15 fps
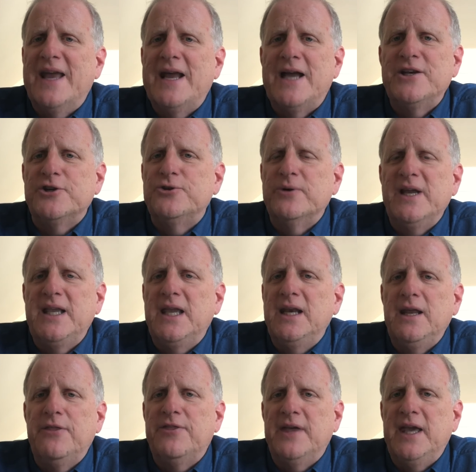not to drink
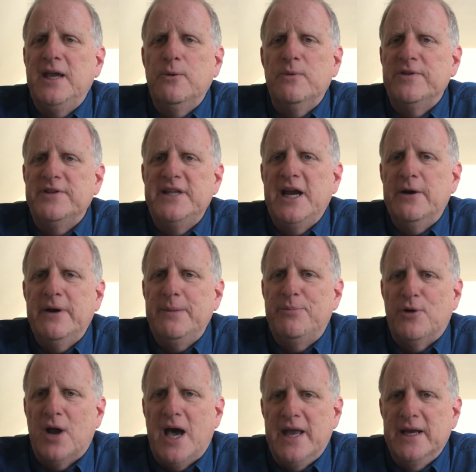anything with dairy
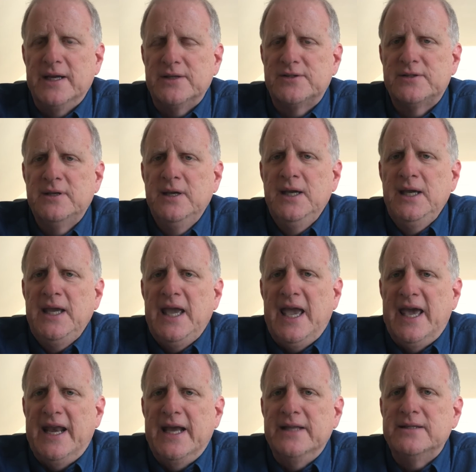products
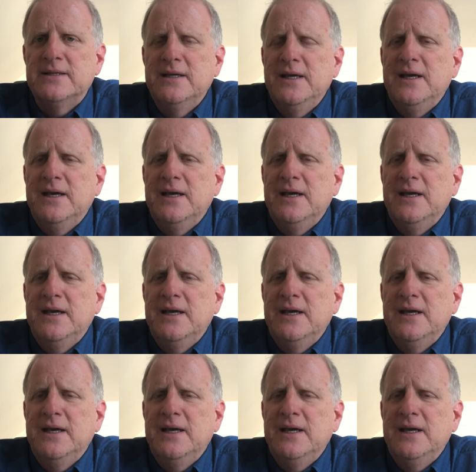in it.